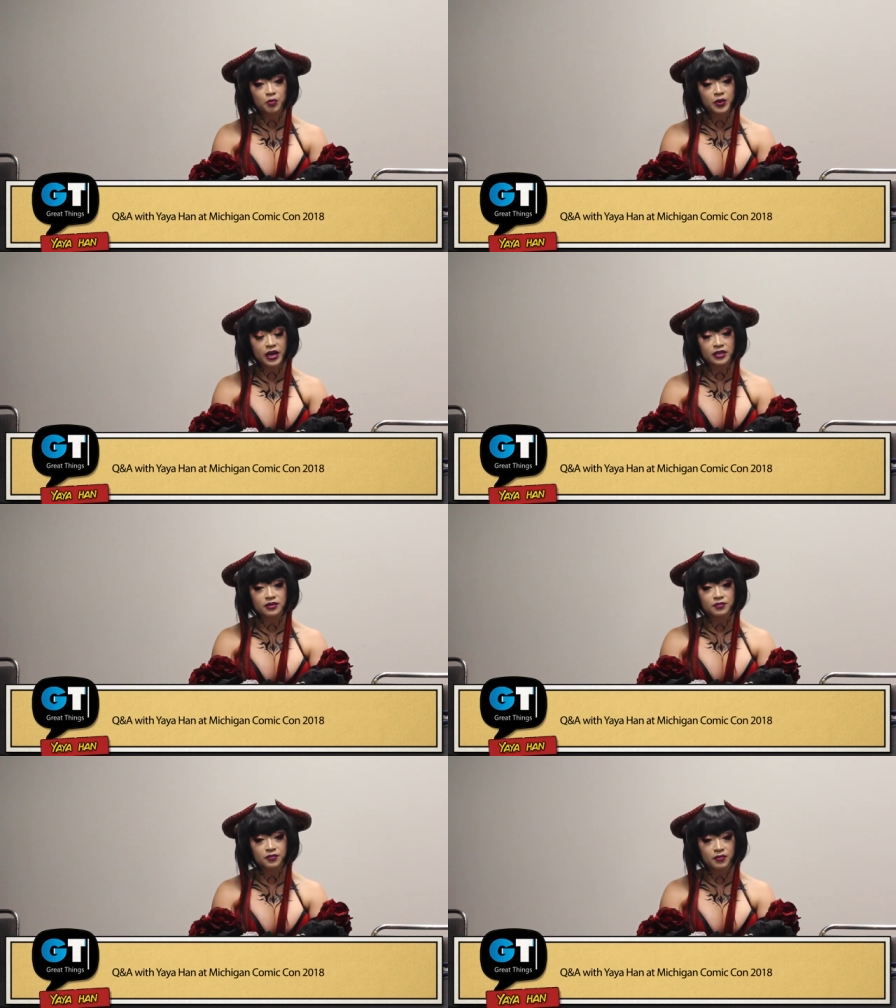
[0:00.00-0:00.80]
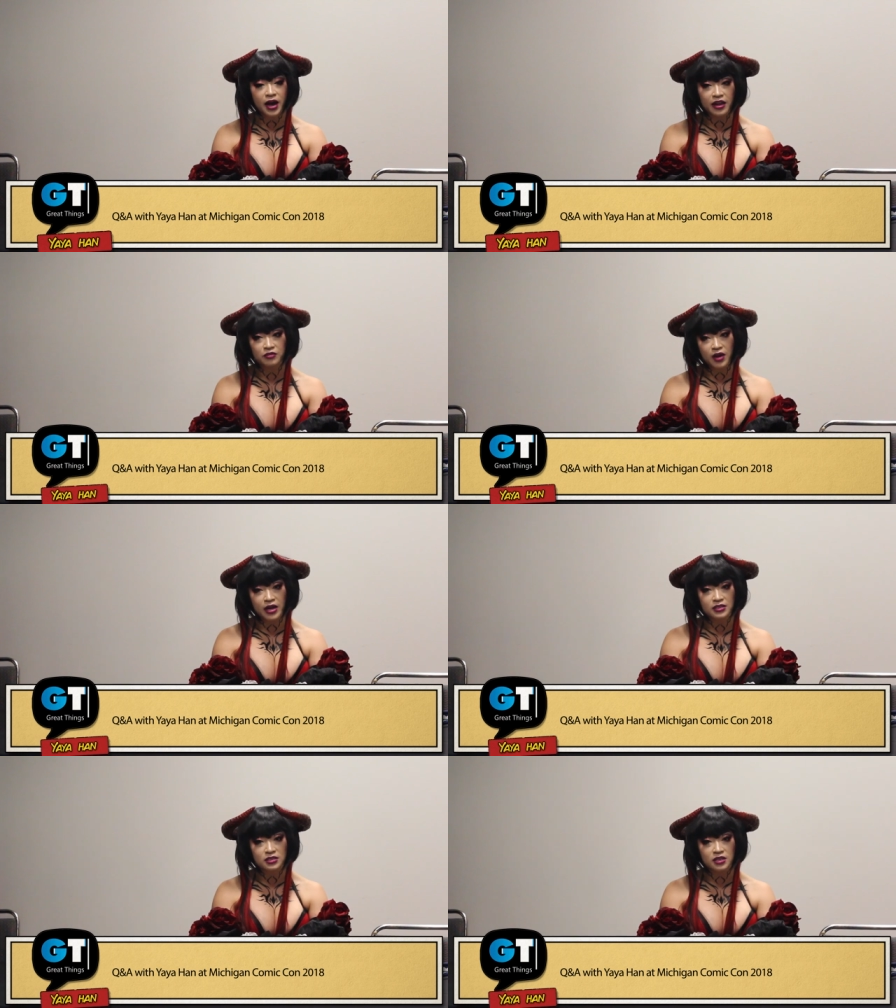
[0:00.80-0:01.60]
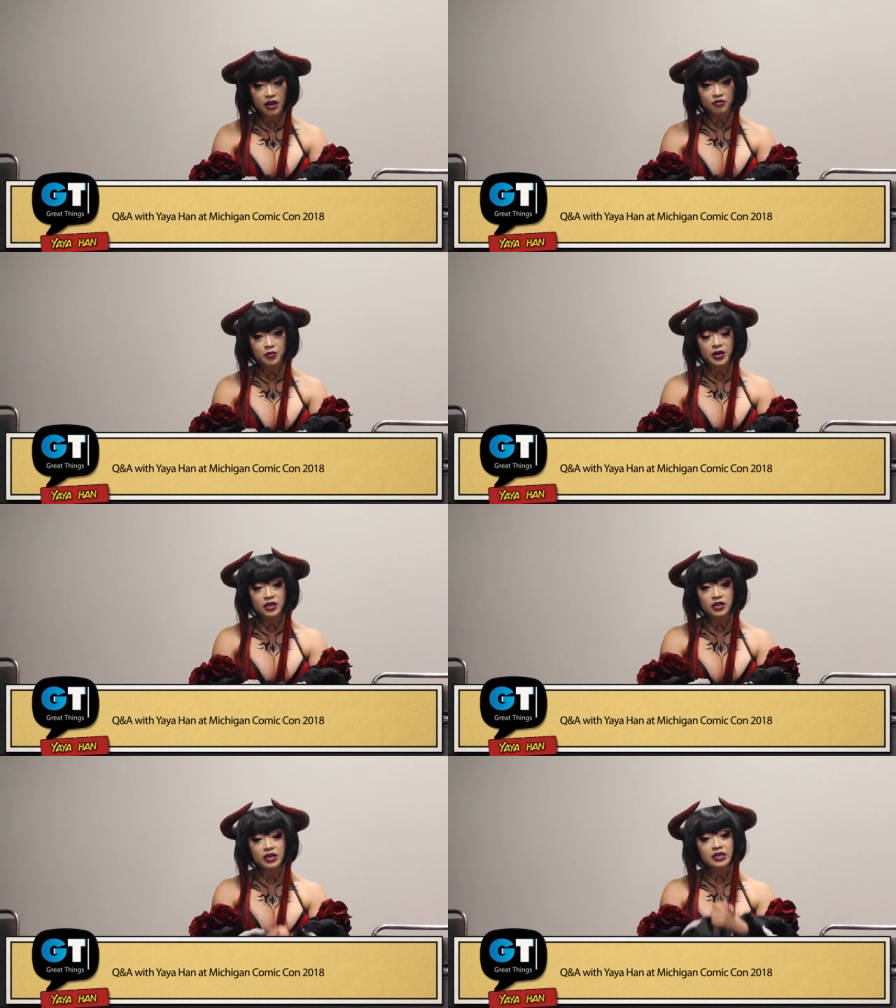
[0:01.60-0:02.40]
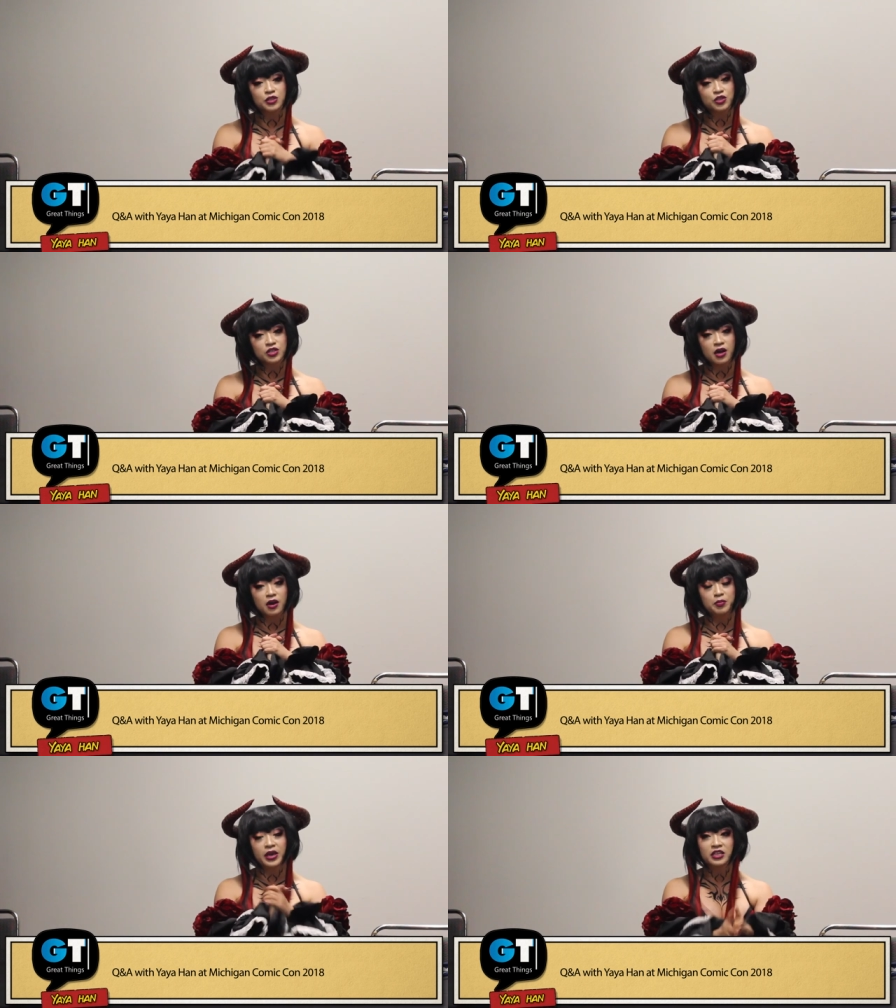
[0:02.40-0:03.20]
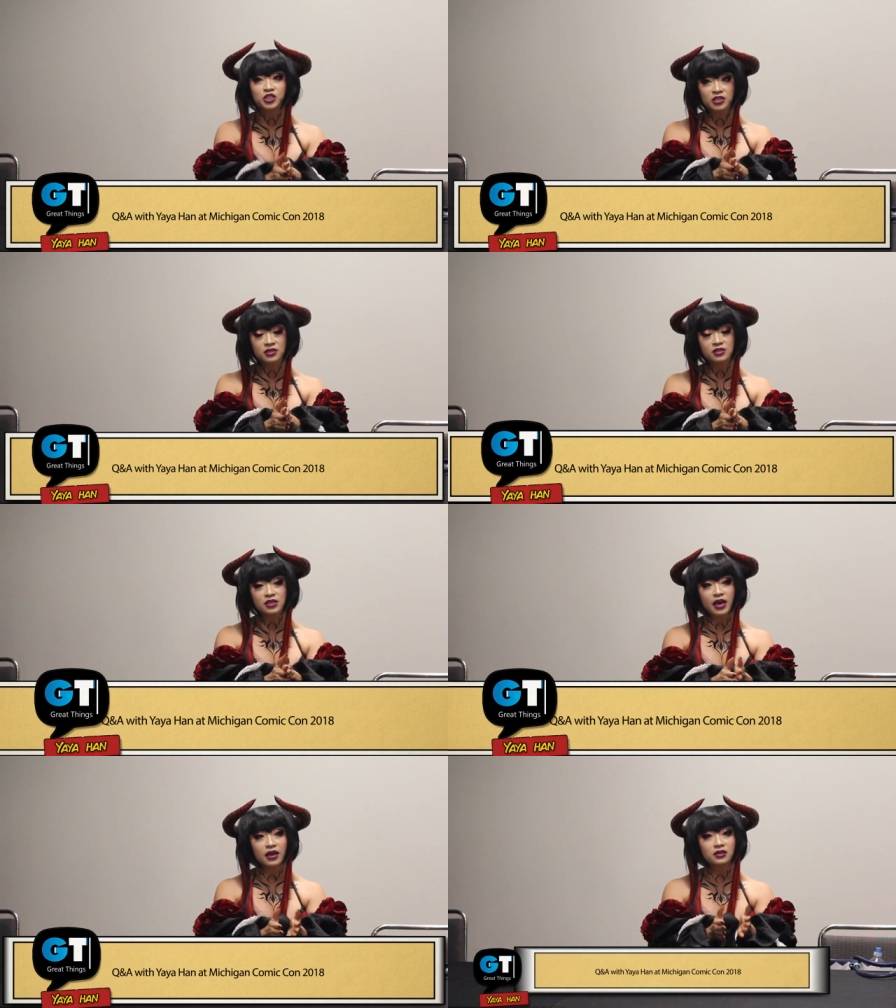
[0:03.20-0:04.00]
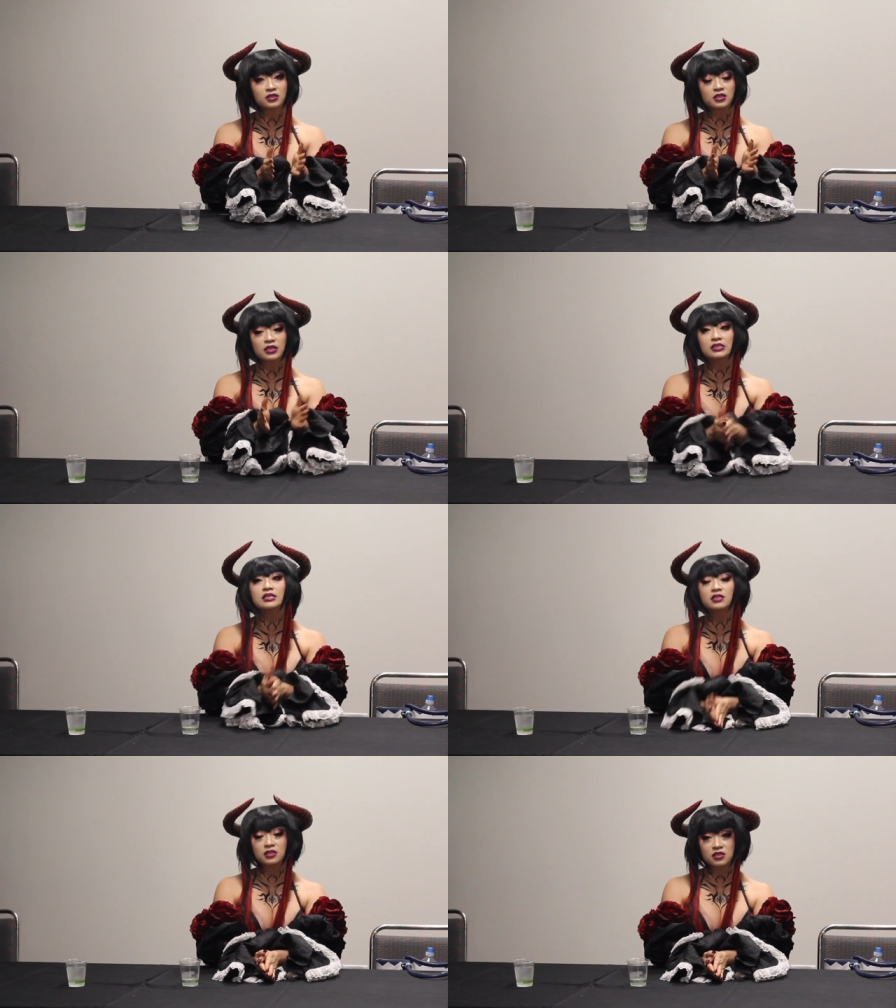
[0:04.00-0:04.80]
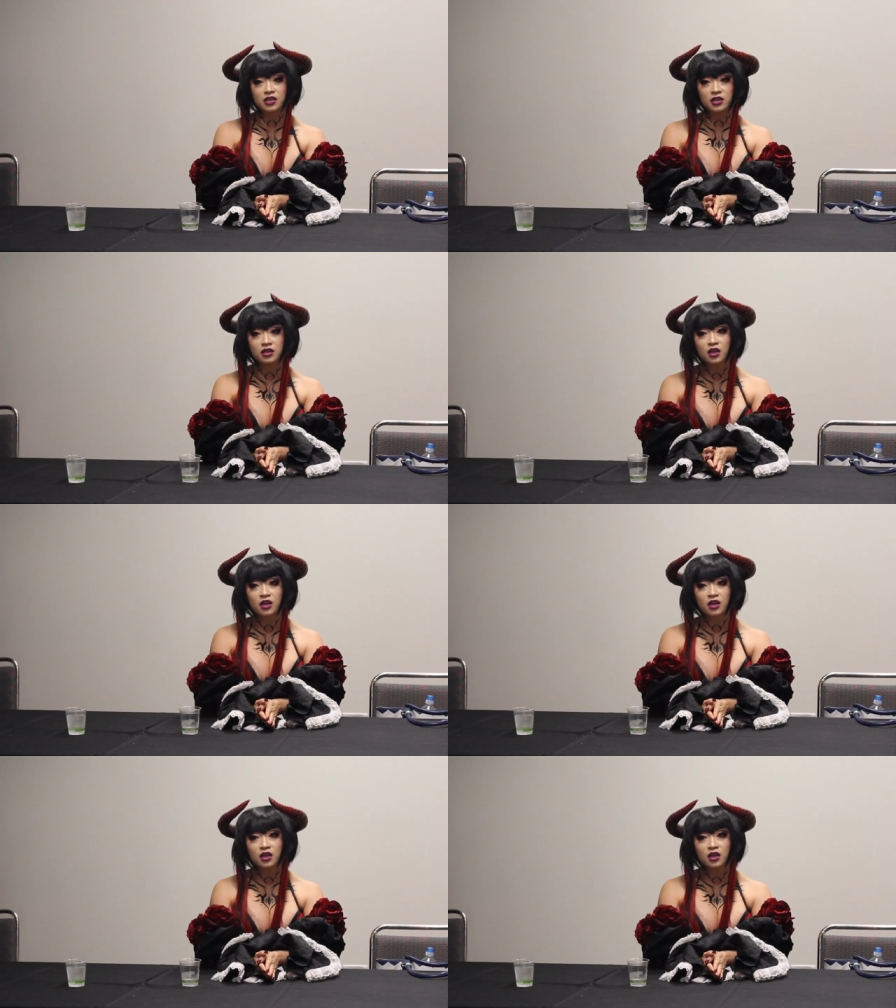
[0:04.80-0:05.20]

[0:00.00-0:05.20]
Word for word: but my advice to everybody is uh, patience and consistency.